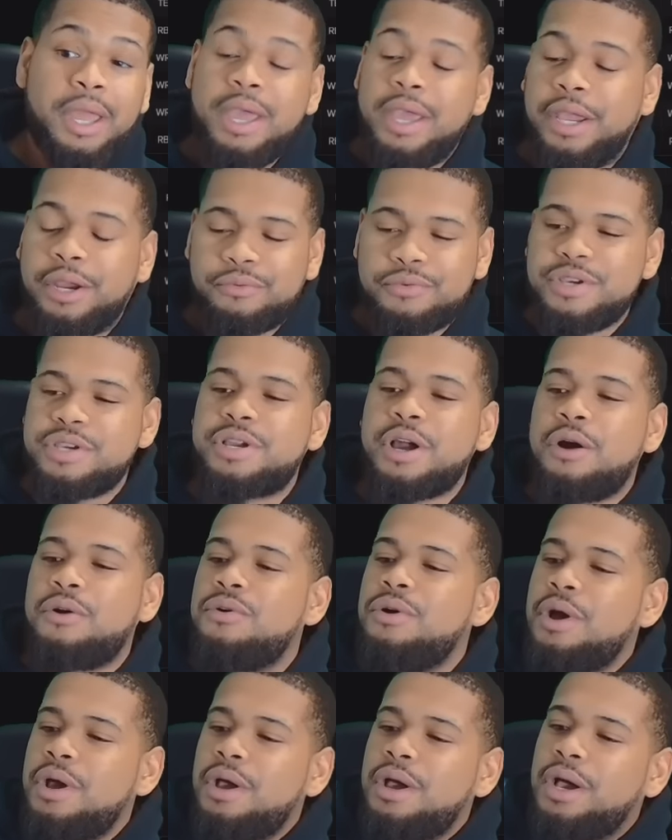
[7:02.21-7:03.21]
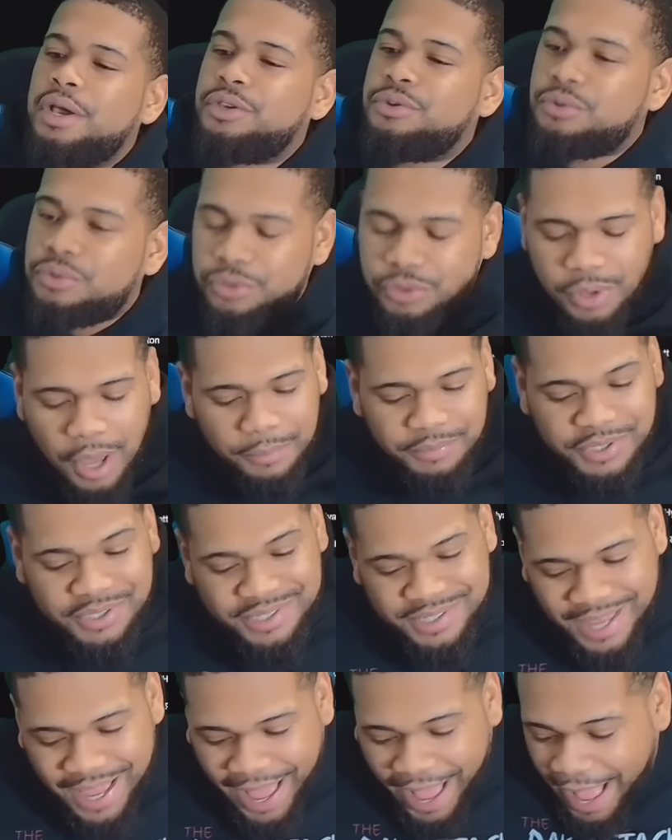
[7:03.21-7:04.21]
And Rico, it's
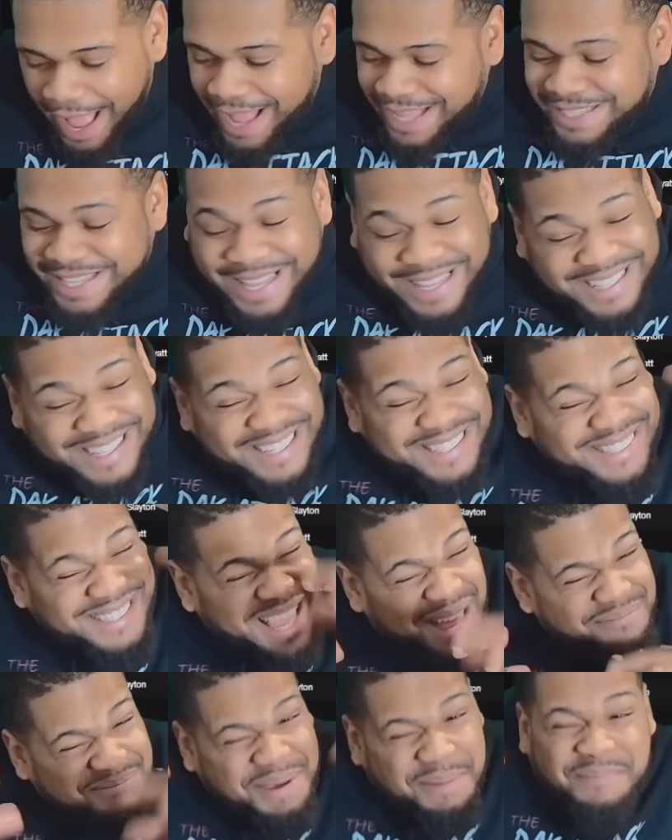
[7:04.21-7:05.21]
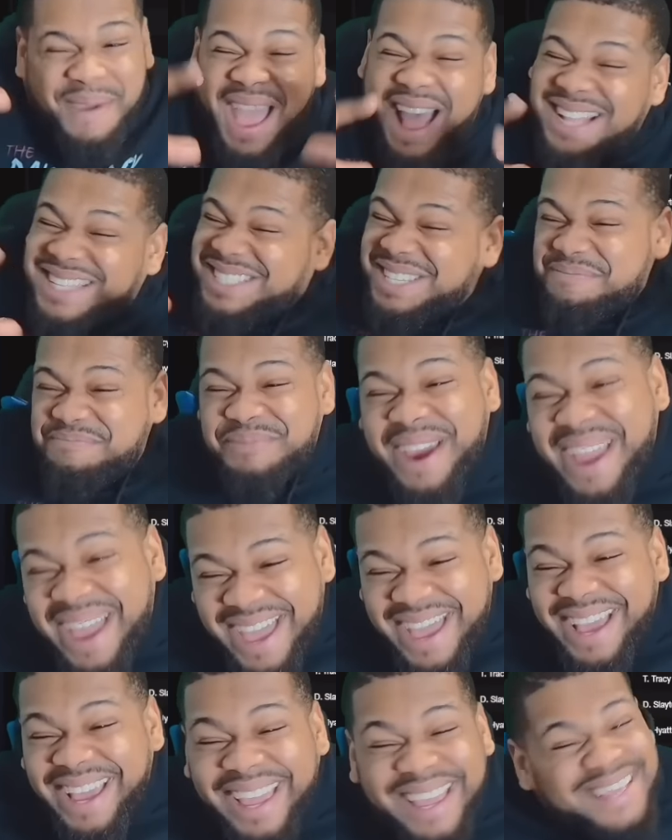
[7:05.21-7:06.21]
just something about you, bro.
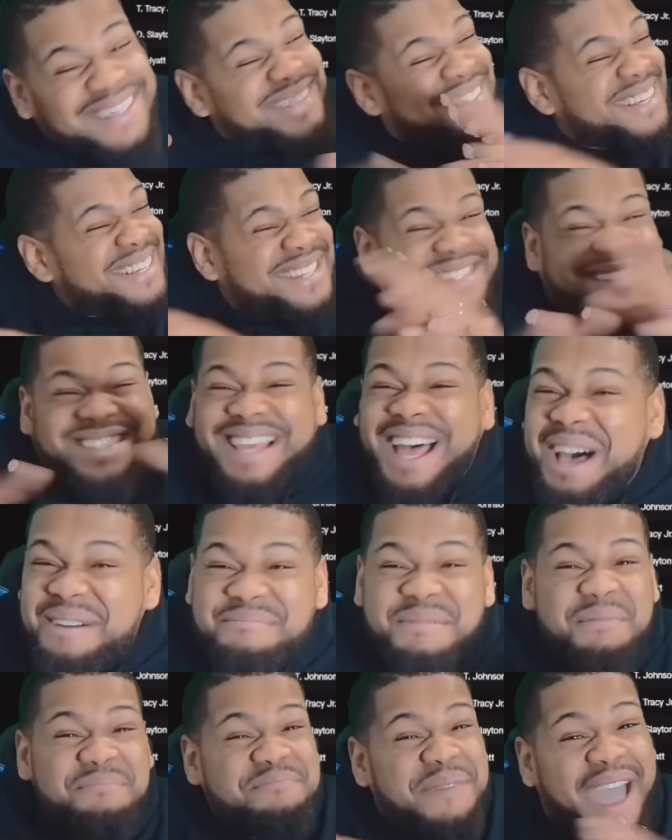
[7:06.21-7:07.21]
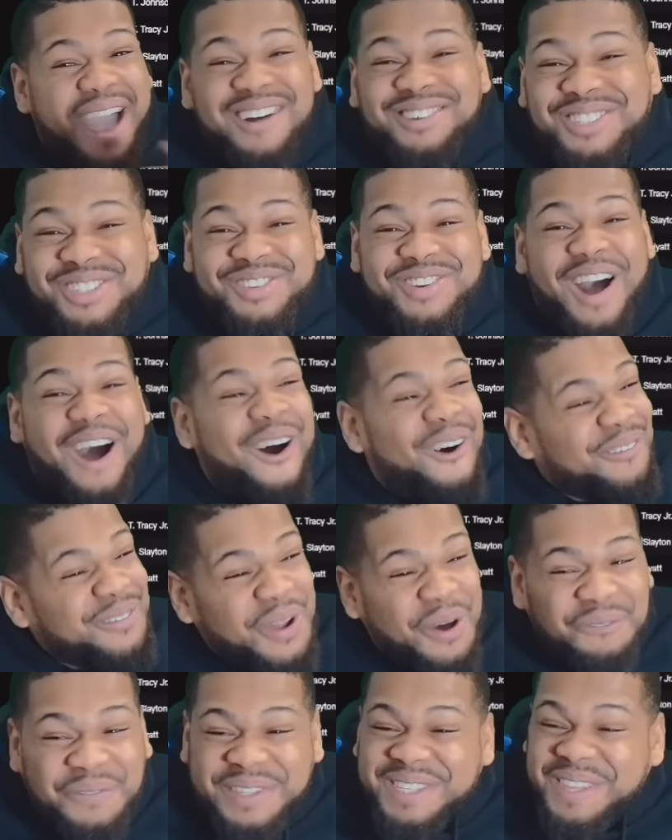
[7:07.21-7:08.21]
It's just something about you. I don't
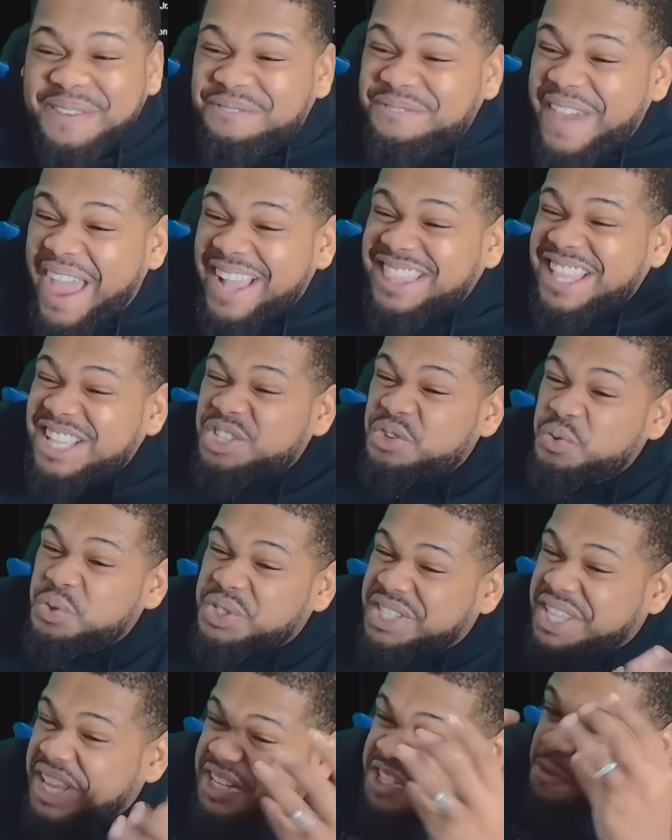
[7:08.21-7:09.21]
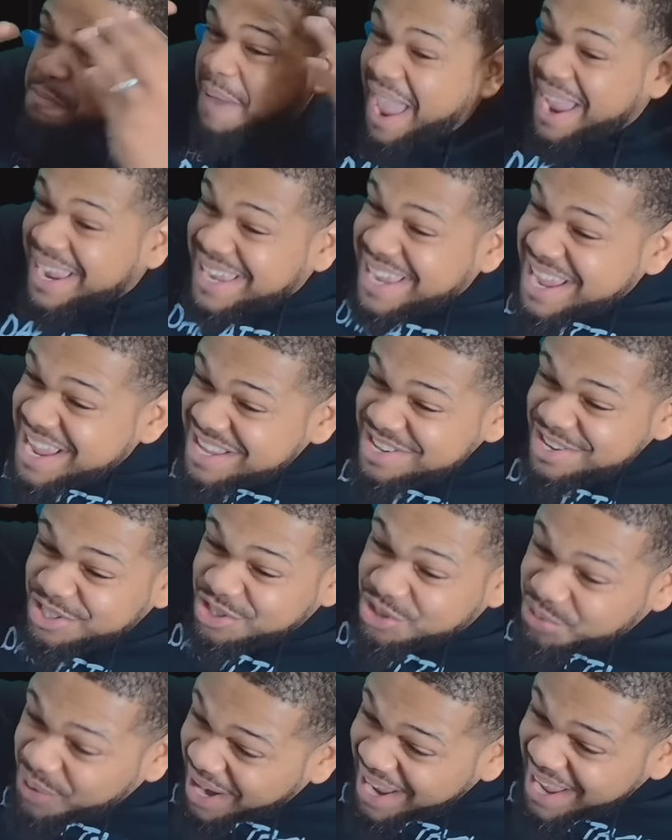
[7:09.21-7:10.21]
know if it's the fact that you stitched back in your
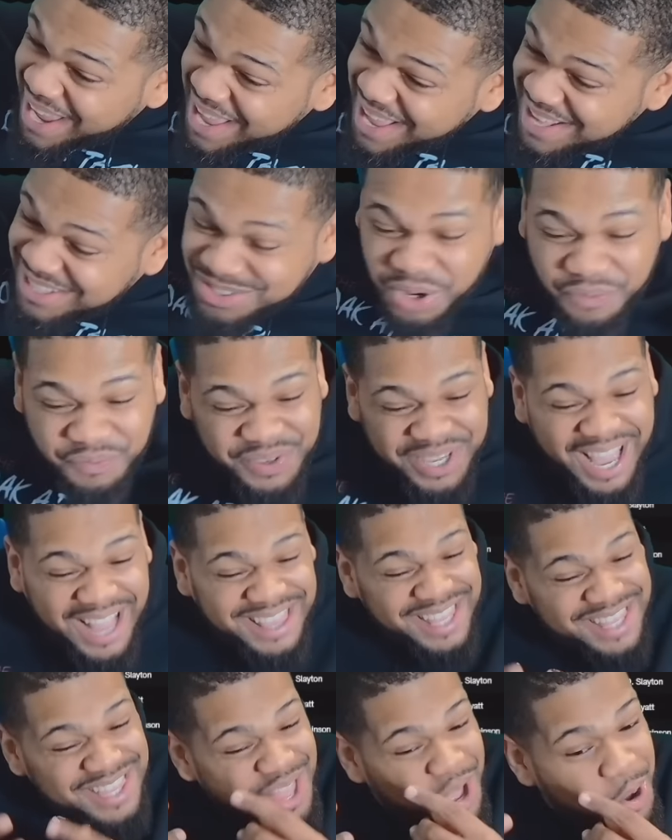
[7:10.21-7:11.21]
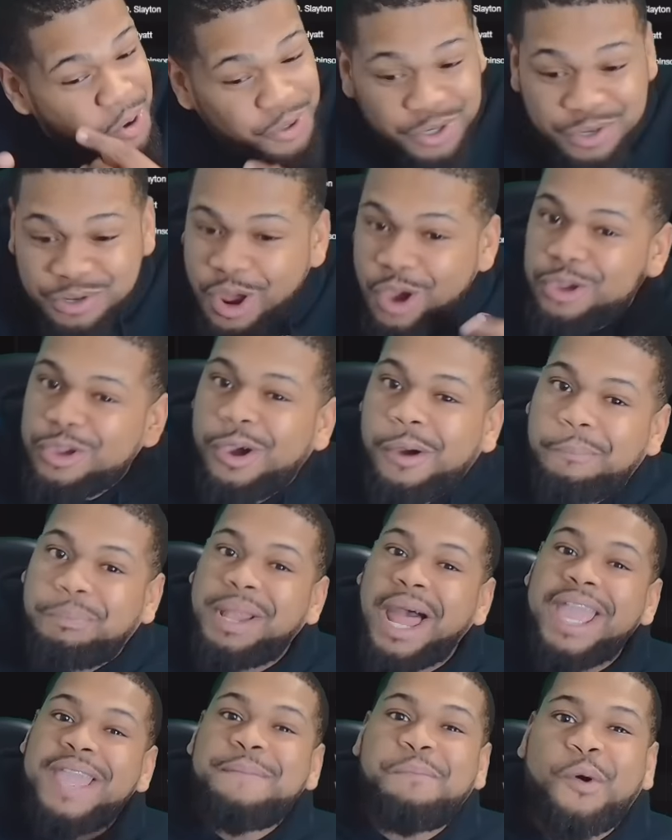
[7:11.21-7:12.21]
dreads or if you got the nose. You know, you're a
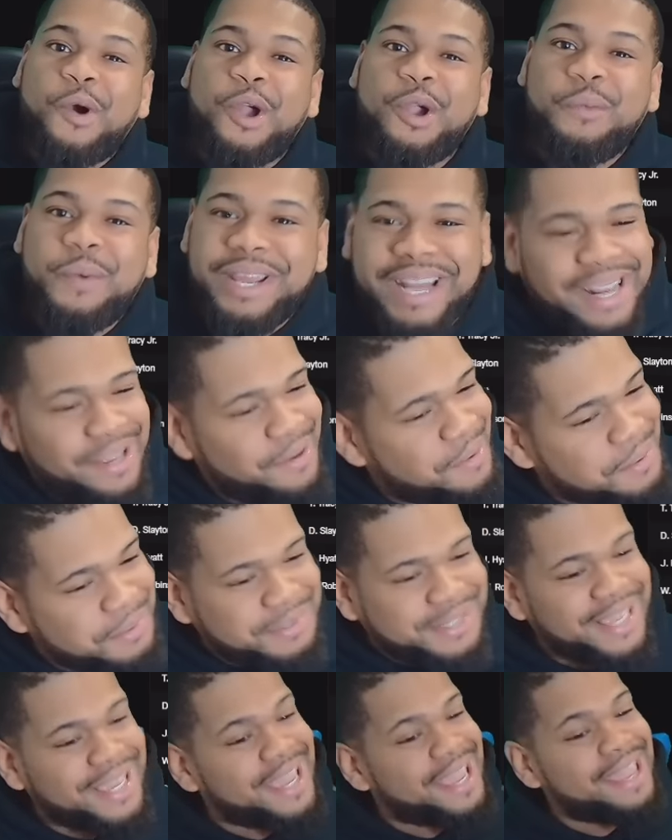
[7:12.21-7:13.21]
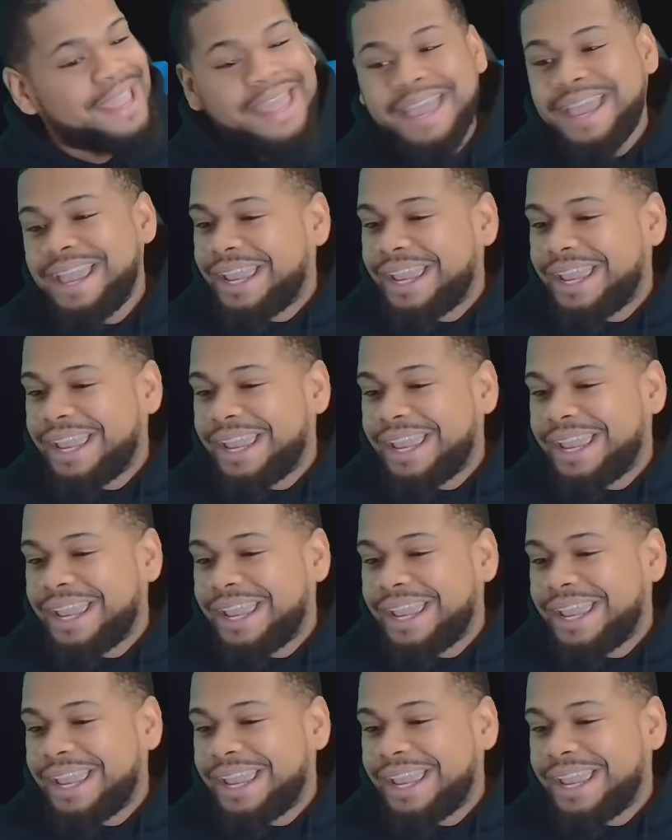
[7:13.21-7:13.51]
playboy with it. You know what I'm saying?